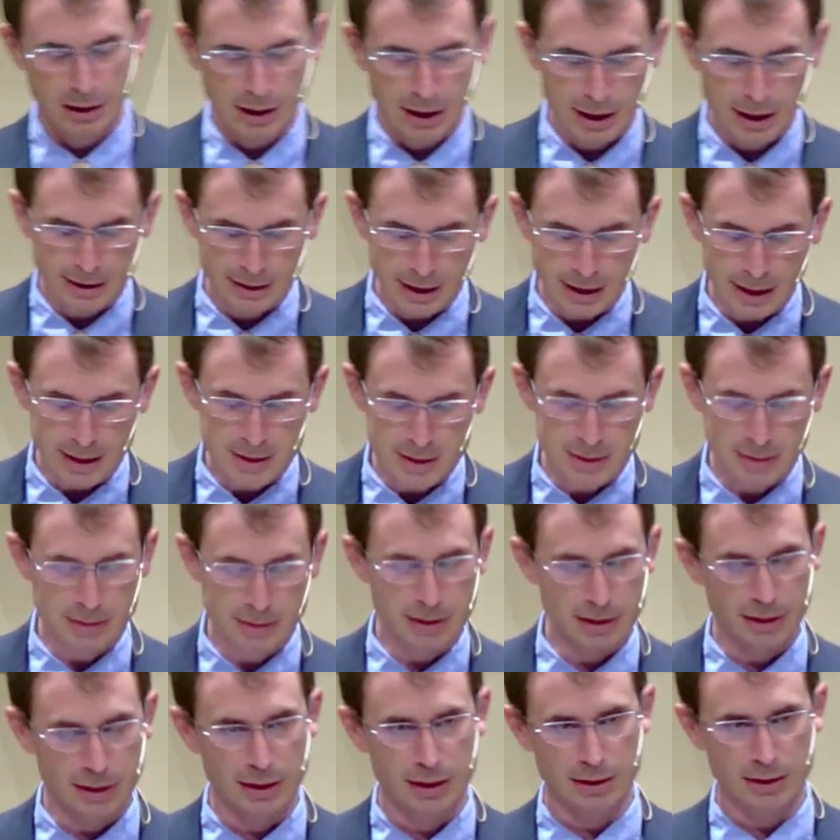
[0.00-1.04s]
And that's a,
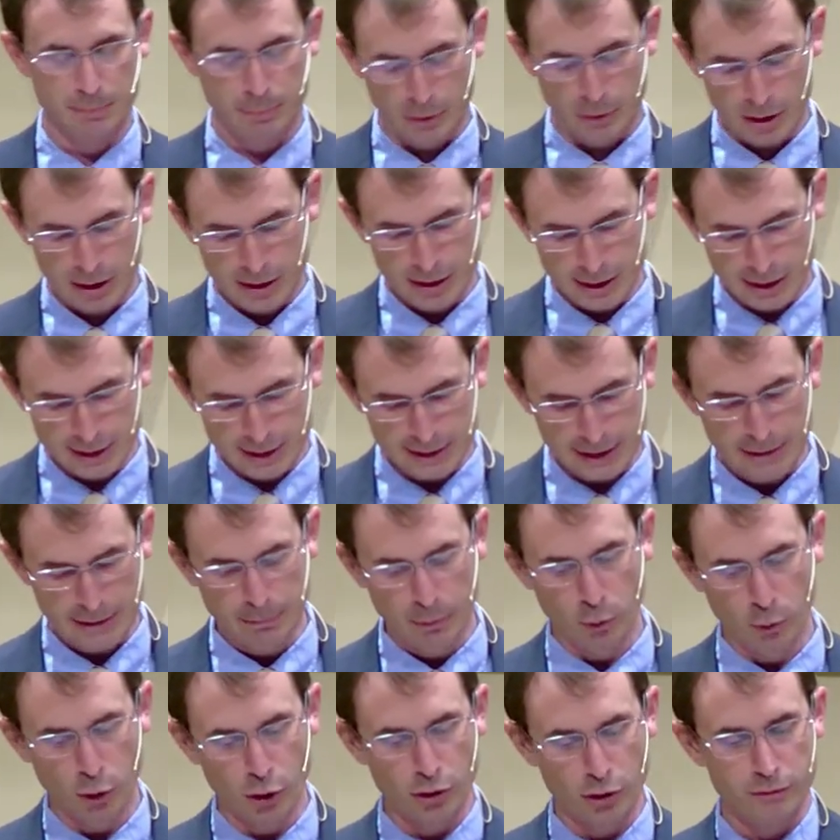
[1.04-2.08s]
a, an
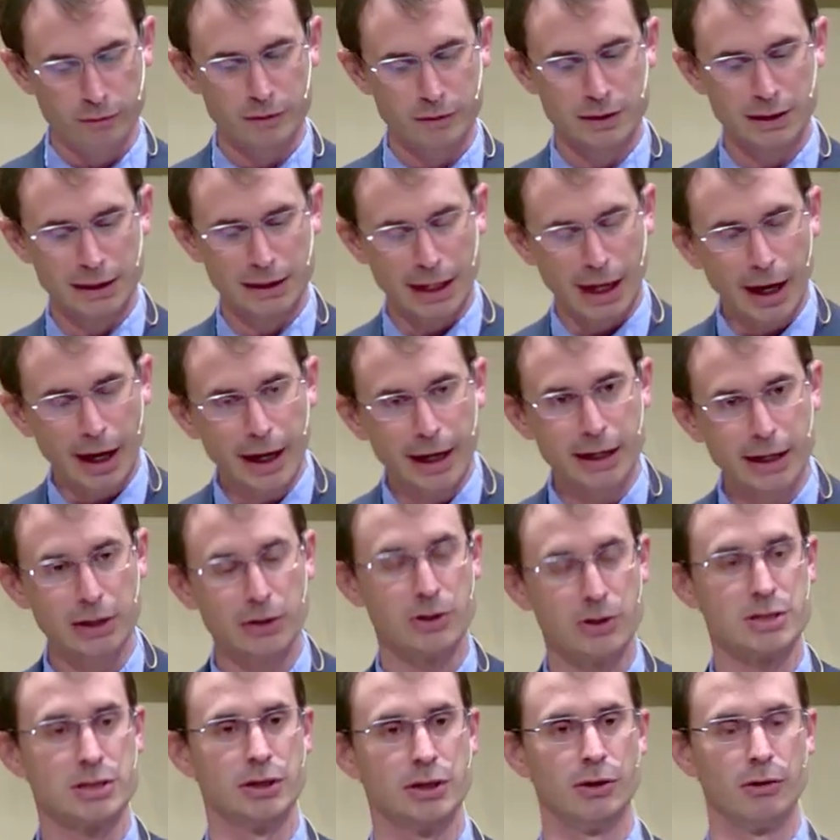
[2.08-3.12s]
example of denying
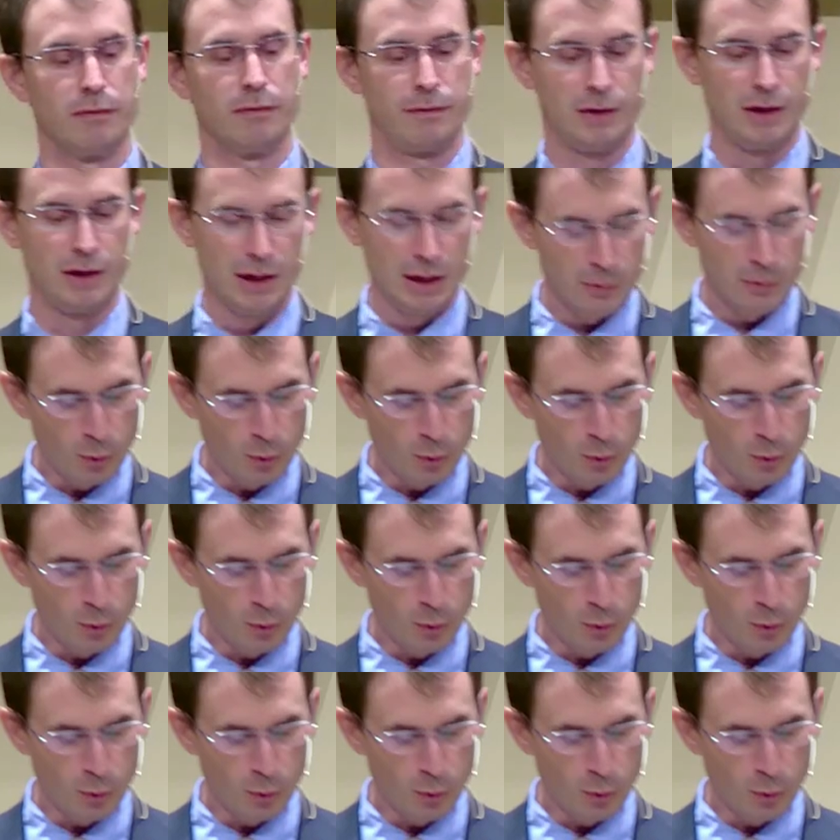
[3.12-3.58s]
yourself.